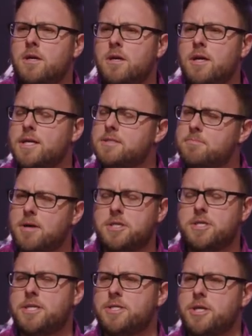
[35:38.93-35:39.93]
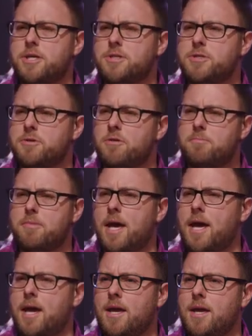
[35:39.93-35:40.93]
It's much easier to
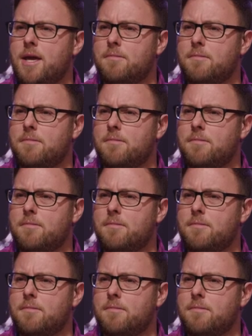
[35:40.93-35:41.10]
obey